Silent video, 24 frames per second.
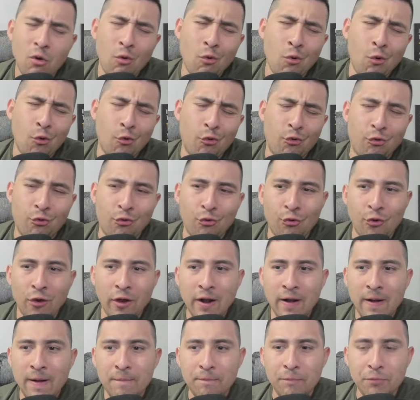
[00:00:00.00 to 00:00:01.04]
Oof,
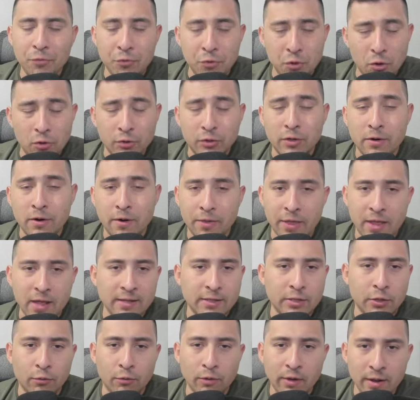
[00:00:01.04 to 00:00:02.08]
those are the
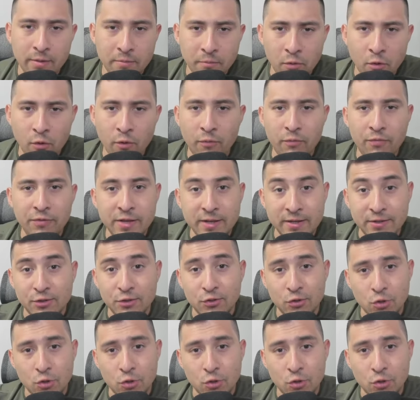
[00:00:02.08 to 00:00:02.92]
things that really move this